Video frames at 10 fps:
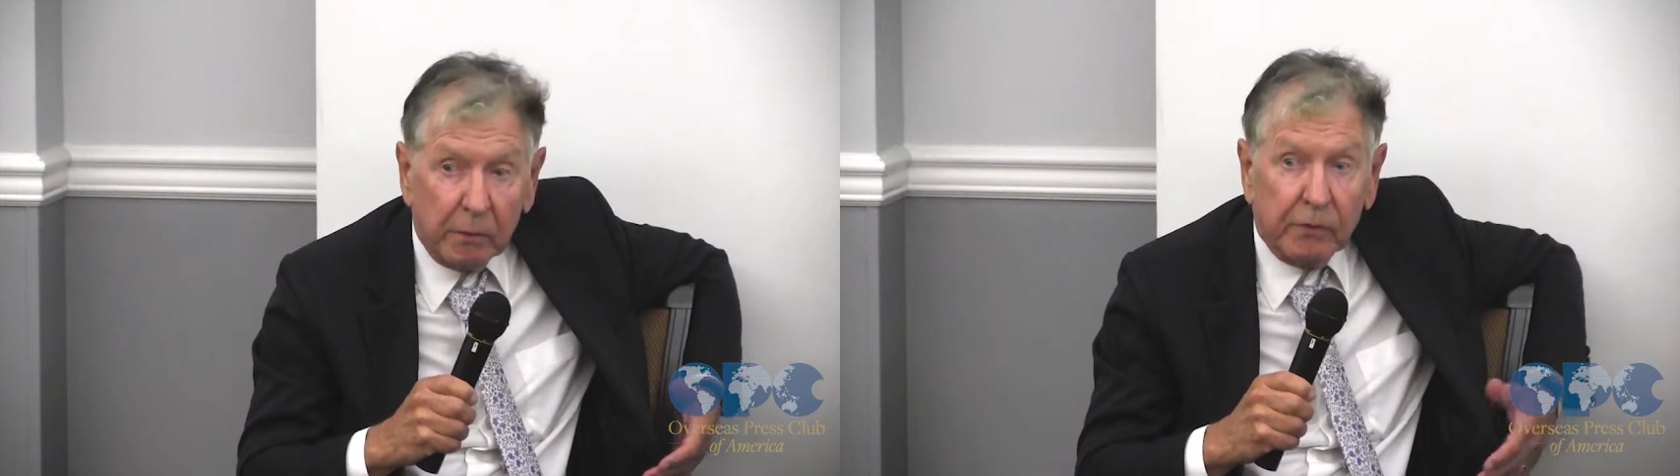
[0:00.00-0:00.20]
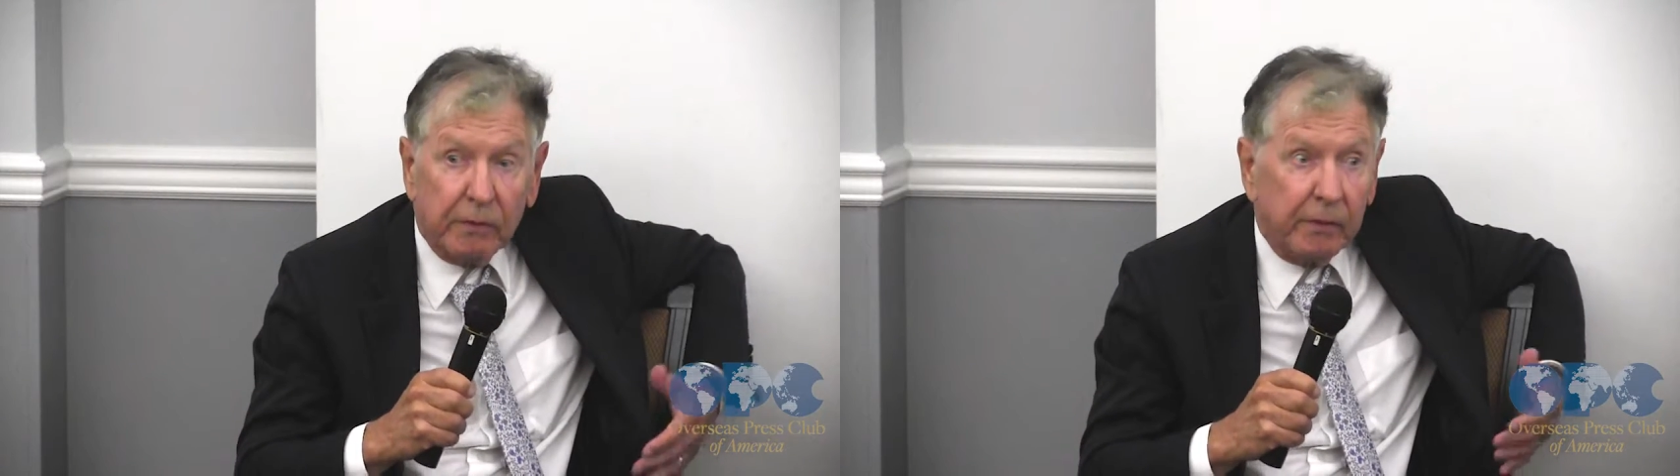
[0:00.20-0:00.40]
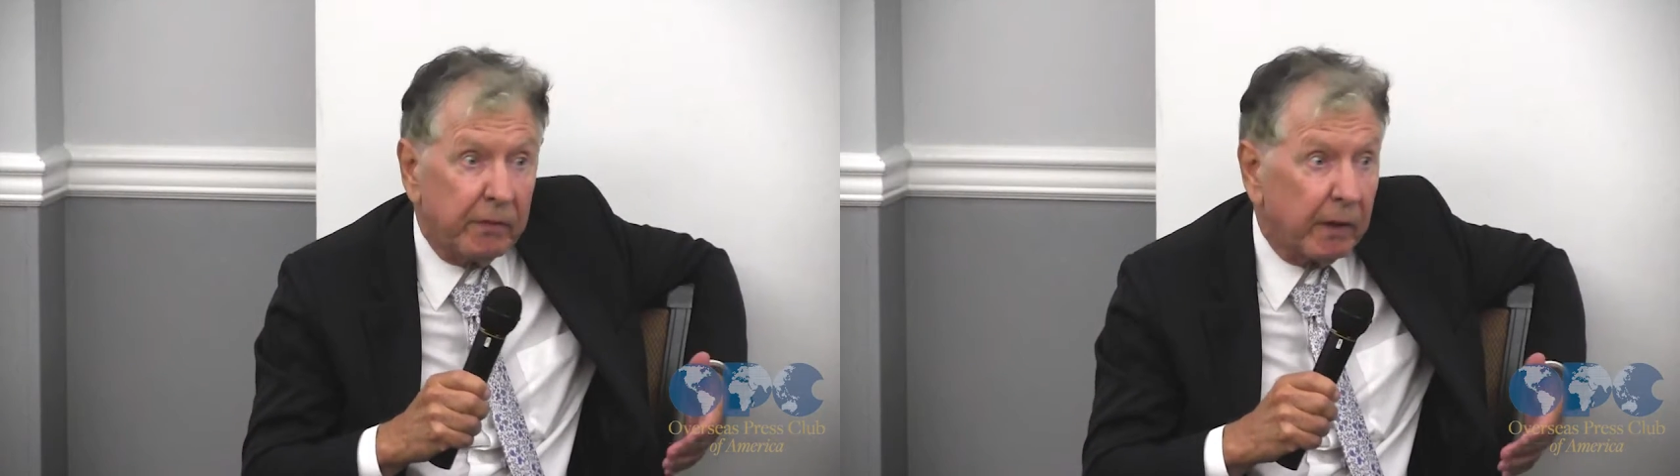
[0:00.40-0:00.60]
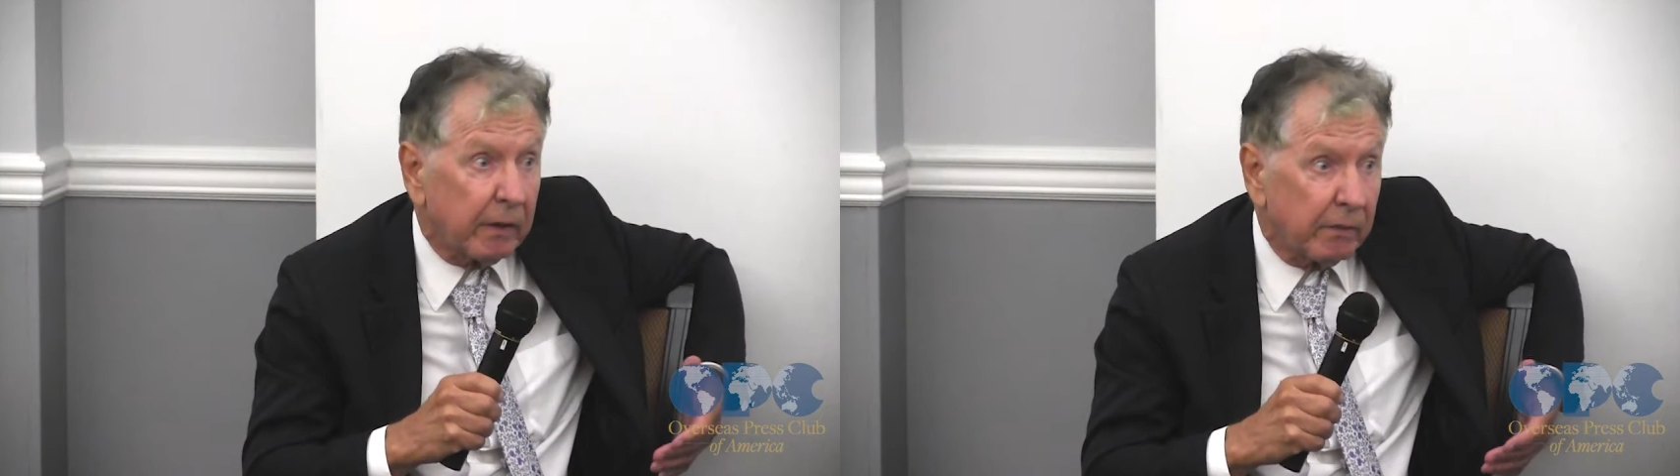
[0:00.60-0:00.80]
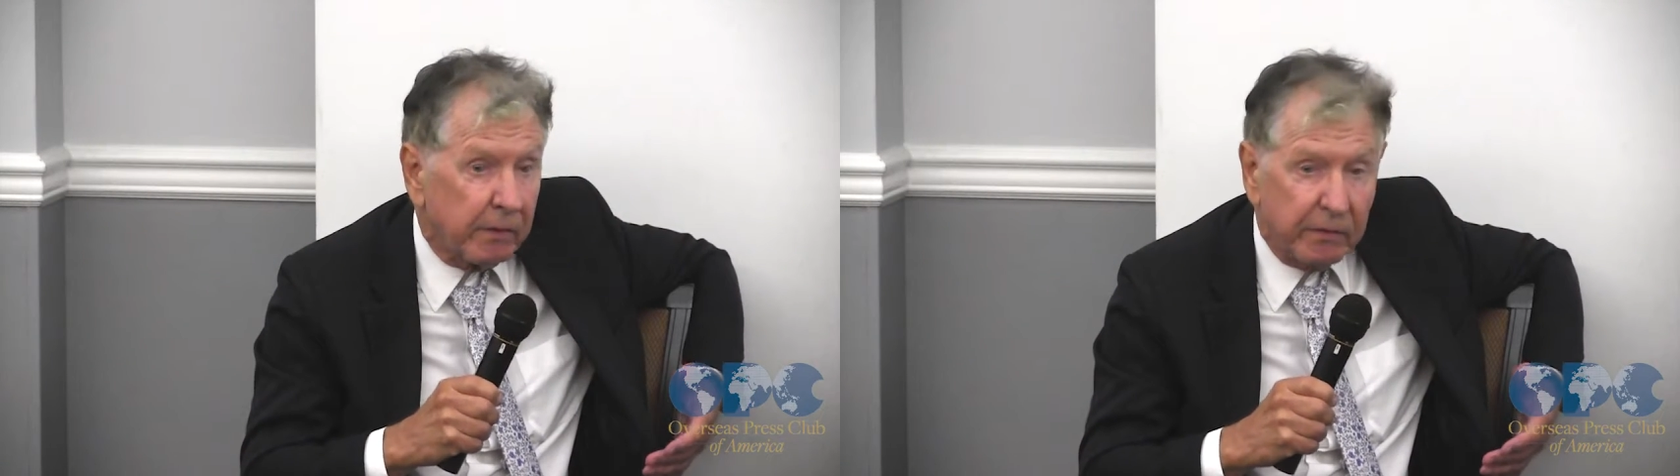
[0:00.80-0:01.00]
which, let's say,
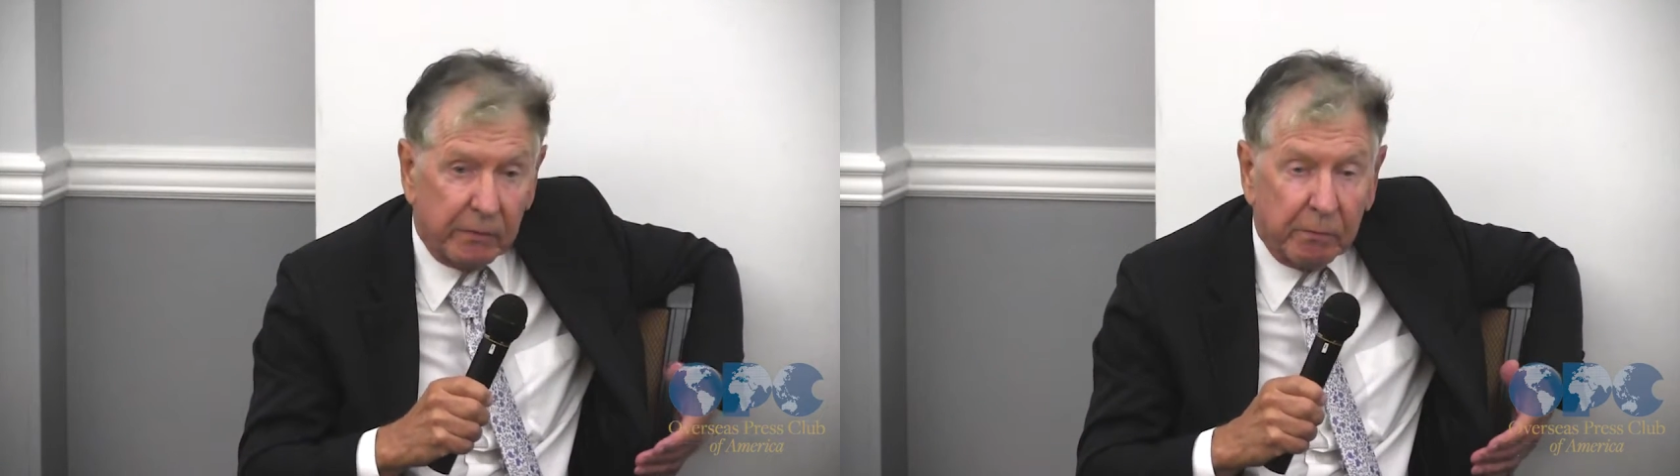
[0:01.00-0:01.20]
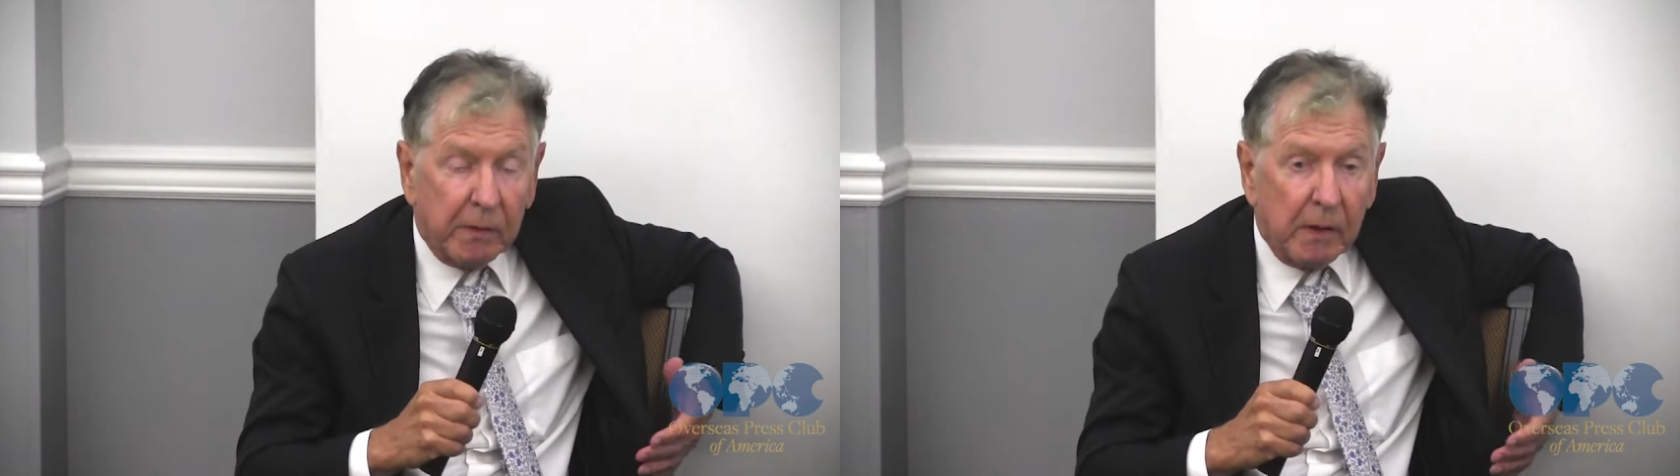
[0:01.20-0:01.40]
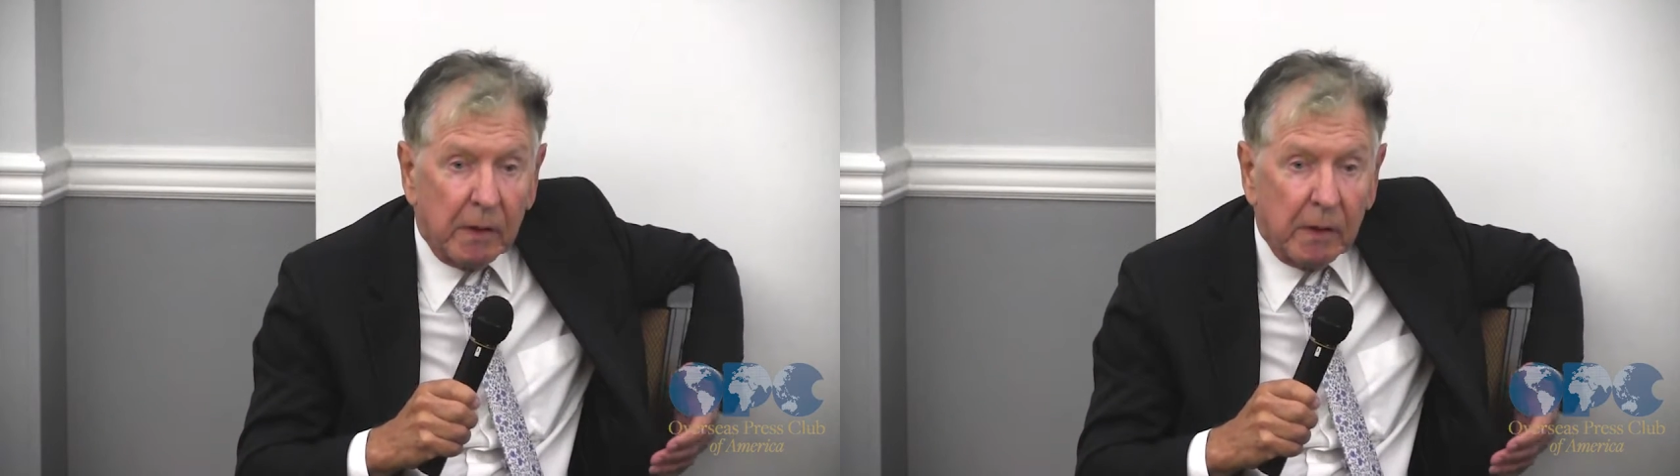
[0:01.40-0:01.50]
consists of